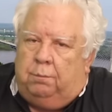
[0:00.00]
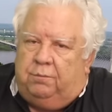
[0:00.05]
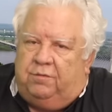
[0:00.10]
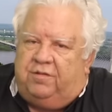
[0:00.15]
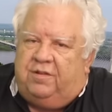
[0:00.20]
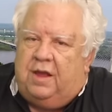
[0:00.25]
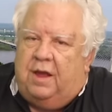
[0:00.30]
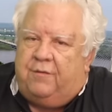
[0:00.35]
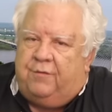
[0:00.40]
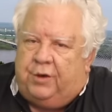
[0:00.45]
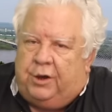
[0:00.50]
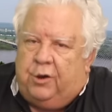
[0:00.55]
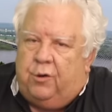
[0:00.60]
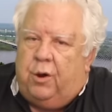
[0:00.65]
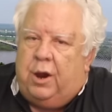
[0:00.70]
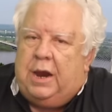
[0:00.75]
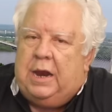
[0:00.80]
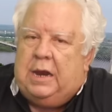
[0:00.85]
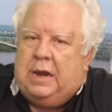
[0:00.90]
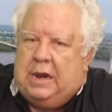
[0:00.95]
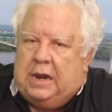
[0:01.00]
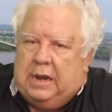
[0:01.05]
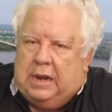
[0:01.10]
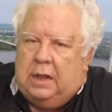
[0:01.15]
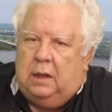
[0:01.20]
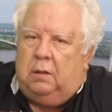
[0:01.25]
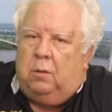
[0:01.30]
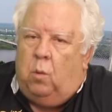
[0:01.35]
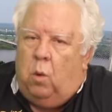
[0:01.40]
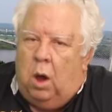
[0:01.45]
70 or 80
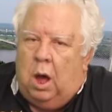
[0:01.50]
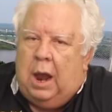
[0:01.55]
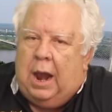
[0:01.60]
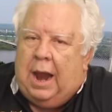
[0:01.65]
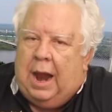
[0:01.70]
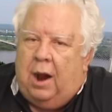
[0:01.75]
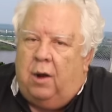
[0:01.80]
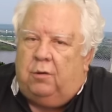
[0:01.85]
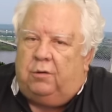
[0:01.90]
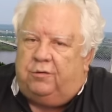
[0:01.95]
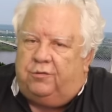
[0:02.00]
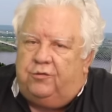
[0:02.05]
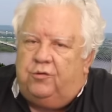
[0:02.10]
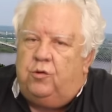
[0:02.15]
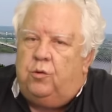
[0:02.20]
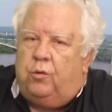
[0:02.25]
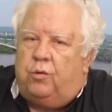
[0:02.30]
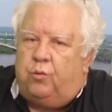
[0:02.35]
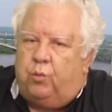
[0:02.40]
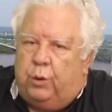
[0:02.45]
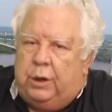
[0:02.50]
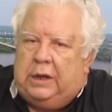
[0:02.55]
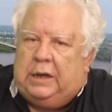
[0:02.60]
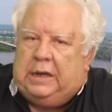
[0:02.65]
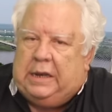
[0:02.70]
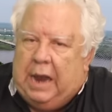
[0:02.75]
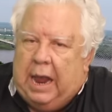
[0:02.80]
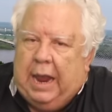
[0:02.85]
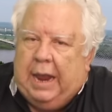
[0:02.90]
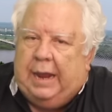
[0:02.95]
kilowatt hours, 2 or 3
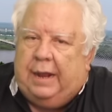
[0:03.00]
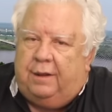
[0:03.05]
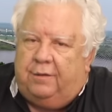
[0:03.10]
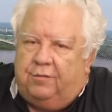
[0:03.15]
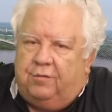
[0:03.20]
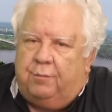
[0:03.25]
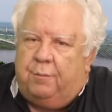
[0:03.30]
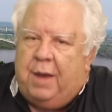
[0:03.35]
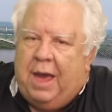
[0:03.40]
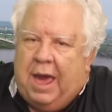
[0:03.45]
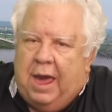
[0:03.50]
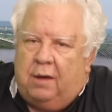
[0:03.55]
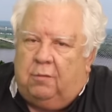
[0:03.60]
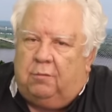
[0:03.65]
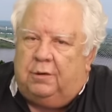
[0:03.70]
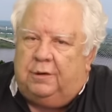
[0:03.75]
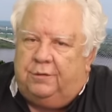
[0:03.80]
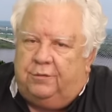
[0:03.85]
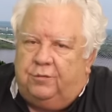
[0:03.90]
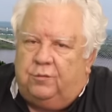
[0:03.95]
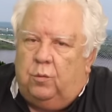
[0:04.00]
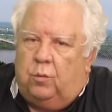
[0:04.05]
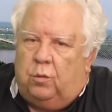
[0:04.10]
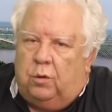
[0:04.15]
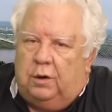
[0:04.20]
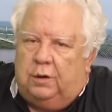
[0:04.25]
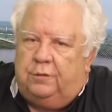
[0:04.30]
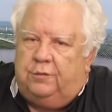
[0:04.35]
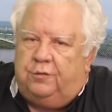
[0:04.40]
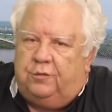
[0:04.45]
days of battery
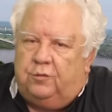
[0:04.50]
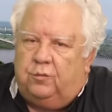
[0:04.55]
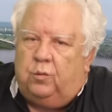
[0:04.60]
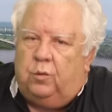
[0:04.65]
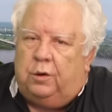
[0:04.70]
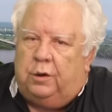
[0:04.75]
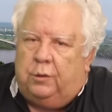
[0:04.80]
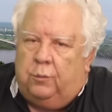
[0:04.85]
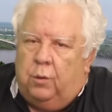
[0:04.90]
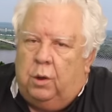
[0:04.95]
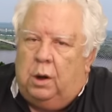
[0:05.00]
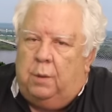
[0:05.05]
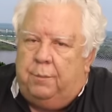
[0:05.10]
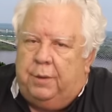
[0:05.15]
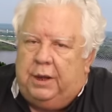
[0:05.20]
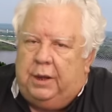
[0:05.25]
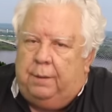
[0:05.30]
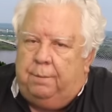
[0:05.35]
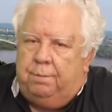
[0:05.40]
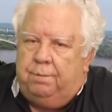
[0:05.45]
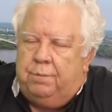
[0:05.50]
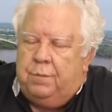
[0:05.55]
storage is where you want to be.